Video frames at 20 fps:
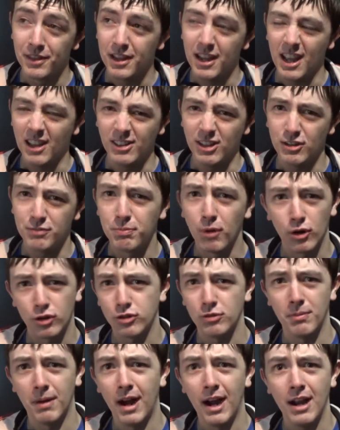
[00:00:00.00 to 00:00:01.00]
At least most
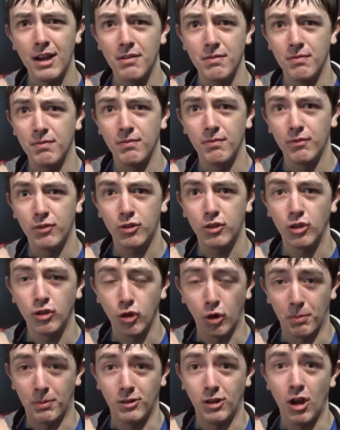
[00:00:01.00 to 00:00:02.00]
of my
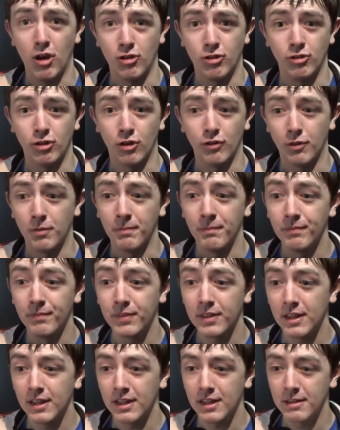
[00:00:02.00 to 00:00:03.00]
interpretations of him,
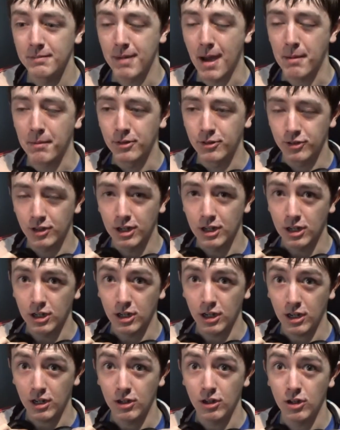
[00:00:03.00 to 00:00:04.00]
Batman's like,
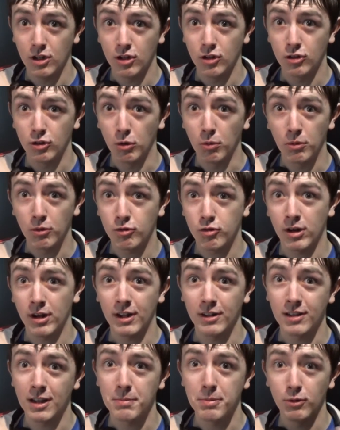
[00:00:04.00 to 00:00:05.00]
don't try
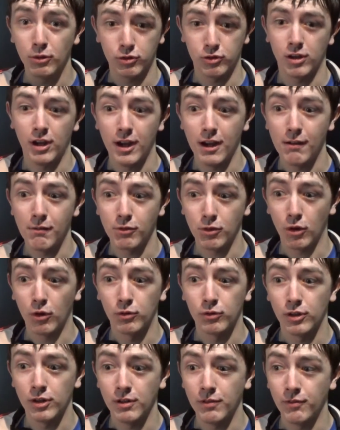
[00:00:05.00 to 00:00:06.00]
to take people's lives,
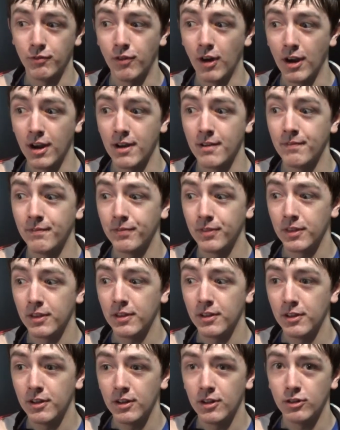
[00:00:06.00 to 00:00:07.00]
only fight
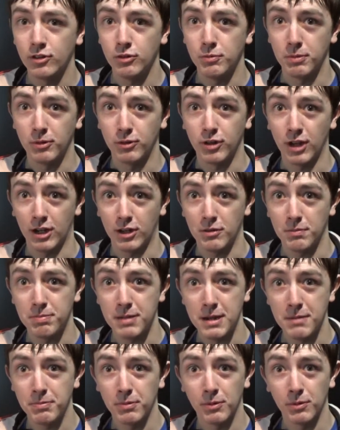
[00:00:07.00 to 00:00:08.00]
to protect the
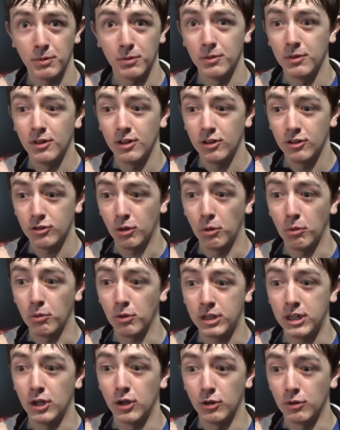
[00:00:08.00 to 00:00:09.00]
people, don't
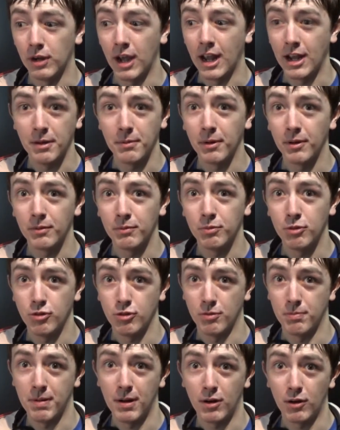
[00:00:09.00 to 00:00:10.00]
kill anyone because
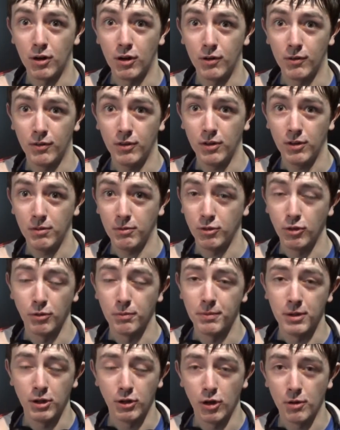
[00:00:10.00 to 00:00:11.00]
you're
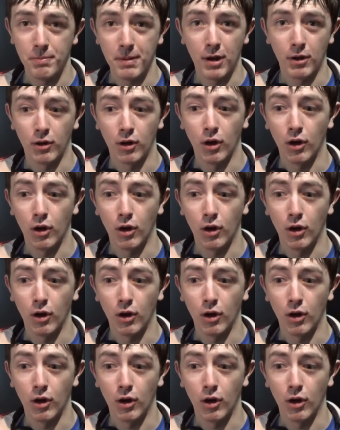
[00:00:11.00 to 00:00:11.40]
not better